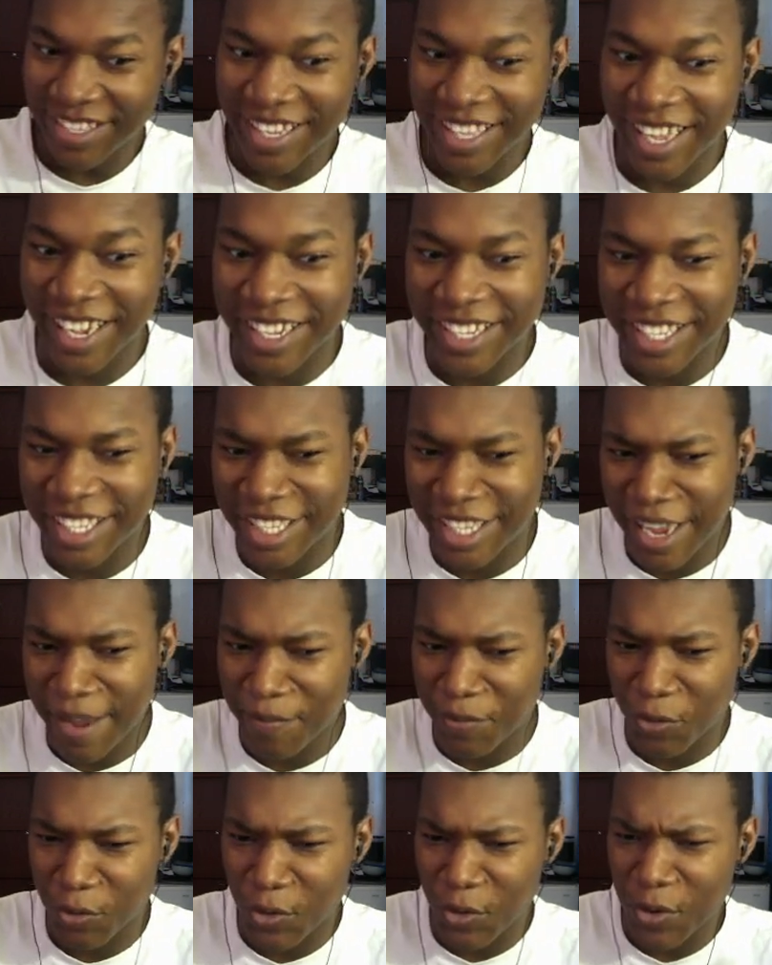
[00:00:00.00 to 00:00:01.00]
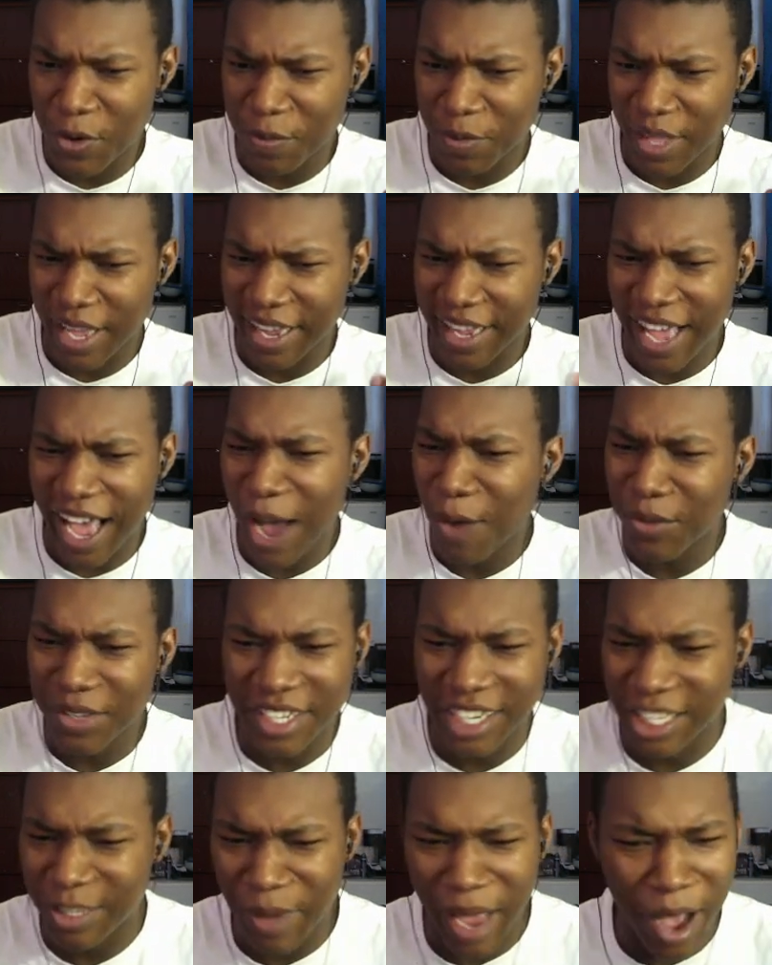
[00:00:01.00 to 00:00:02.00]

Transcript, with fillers: to like step through him. Like I was